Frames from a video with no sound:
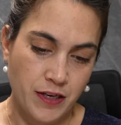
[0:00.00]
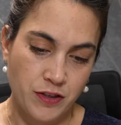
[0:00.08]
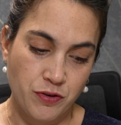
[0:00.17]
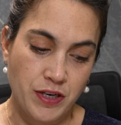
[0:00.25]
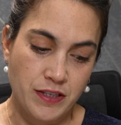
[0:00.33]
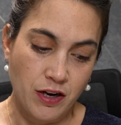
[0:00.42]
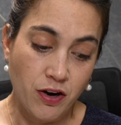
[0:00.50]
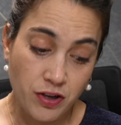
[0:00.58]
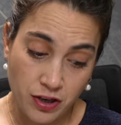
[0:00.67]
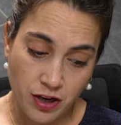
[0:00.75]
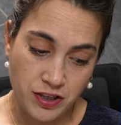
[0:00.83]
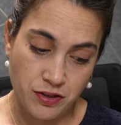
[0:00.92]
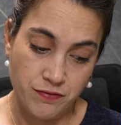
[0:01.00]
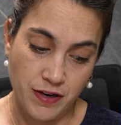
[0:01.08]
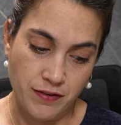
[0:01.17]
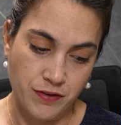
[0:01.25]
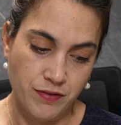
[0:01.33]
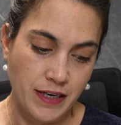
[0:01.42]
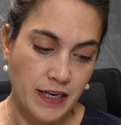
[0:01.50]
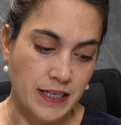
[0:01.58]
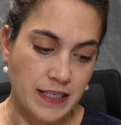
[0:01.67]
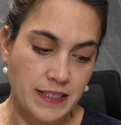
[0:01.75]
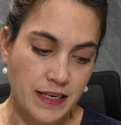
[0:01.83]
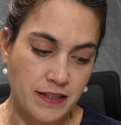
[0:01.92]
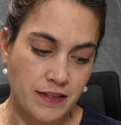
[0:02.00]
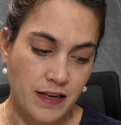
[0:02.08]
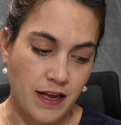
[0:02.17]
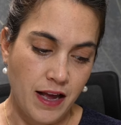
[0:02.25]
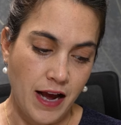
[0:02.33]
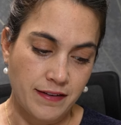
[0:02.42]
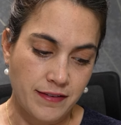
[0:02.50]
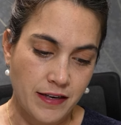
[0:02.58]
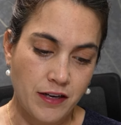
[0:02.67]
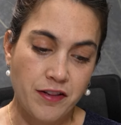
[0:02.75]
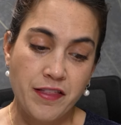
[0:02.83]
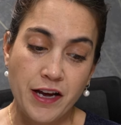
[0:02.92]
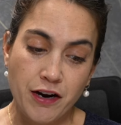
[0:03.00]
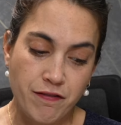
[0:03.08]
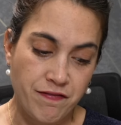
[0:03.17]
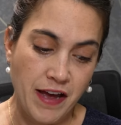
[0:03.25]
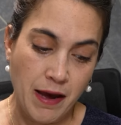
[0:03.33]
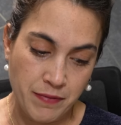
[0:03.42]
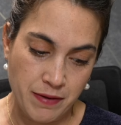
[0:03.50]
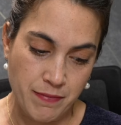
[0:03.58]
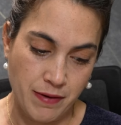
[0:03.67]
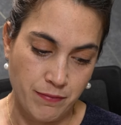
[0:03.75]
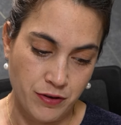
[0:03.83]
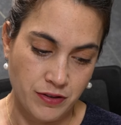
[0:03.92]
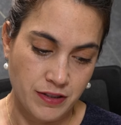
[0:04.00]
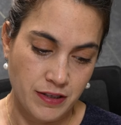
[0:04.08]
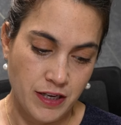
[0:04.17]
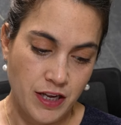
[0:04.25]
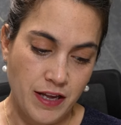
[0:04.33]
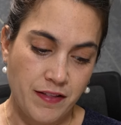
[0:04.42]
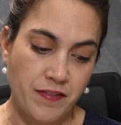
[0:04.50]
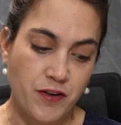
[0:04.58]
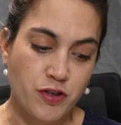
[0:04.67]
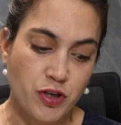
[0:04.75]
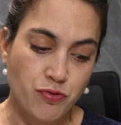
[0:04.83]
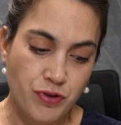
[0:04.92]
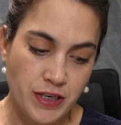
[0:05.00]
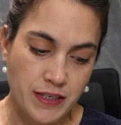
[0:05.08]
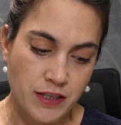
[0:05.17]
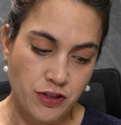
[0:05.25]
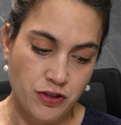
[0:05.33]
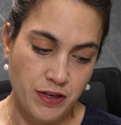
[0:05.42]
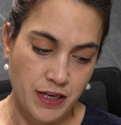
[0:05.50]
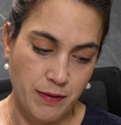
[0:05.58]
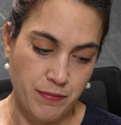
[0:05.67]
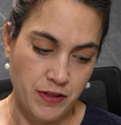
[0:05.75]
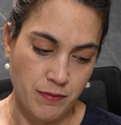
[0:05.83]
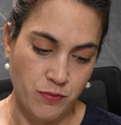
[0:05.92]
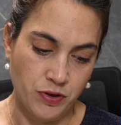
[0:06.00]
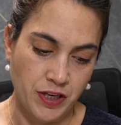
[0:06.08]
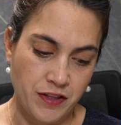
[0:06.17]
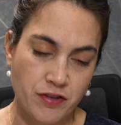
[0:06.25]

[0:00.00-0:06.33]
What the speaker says: So he's a Holocaust survivor, right? And he says, "I tell their family members that there's a reason to get up in the morning.